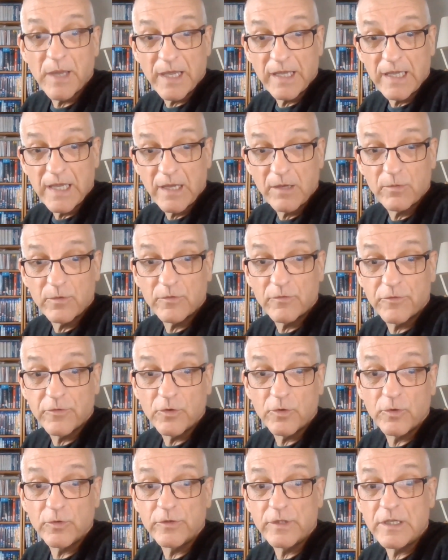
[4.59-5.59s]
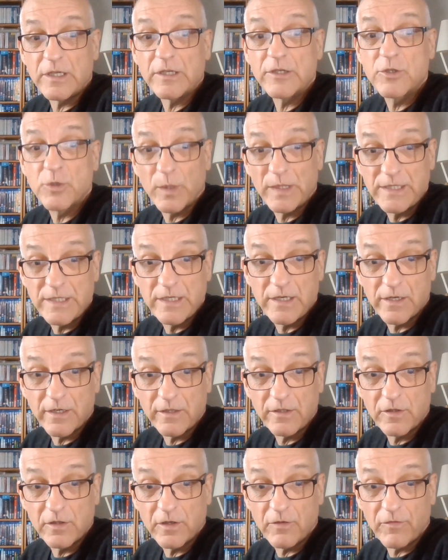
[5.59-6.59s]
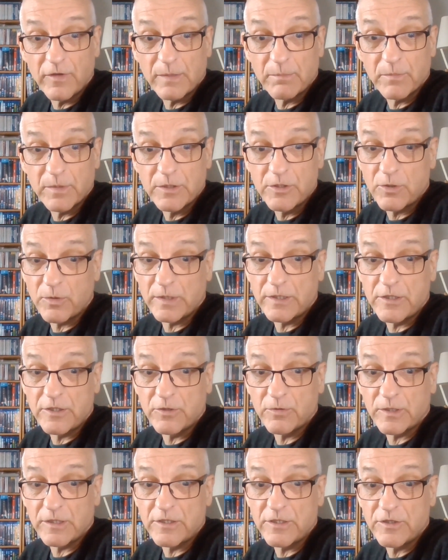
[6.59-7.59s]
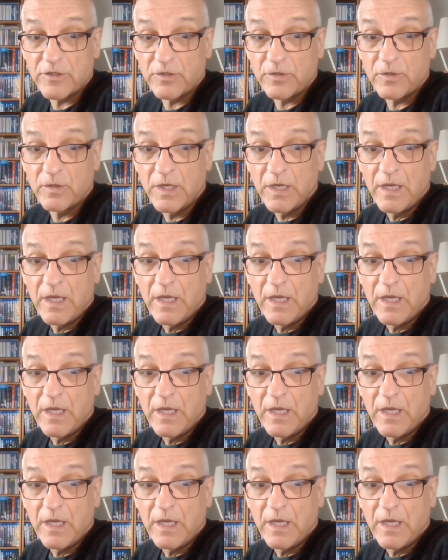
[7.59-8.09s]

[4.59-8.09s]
payout for the 29th of November 2022